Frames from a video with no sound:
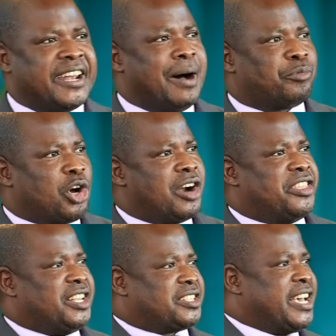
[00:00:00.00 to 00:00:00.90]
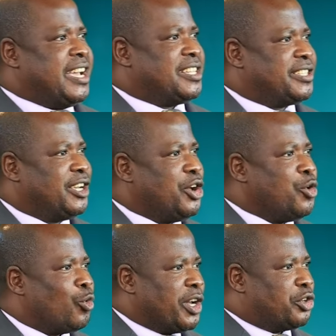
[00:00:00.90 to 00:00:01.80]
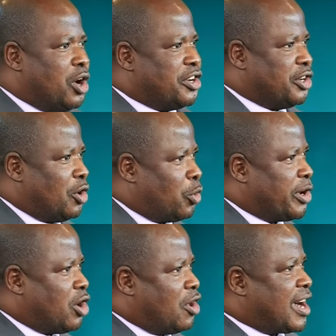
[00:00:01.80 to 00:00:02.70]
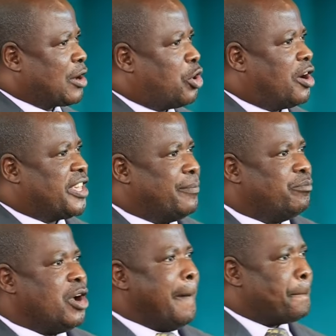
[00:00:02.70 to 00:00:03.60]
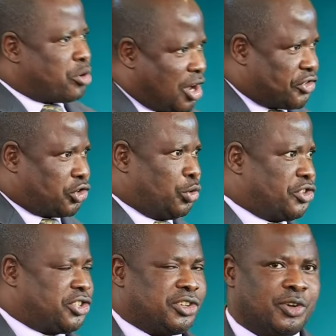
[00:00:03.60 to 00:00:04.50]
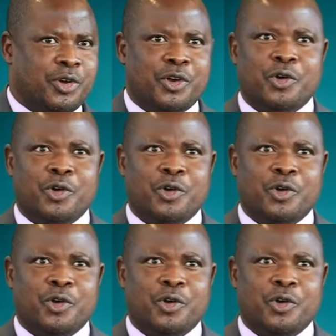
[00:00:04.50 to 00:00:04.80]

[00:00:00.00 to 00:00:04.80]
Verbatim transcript: And I'm told these days we don't know, we no longer call them prostitutes.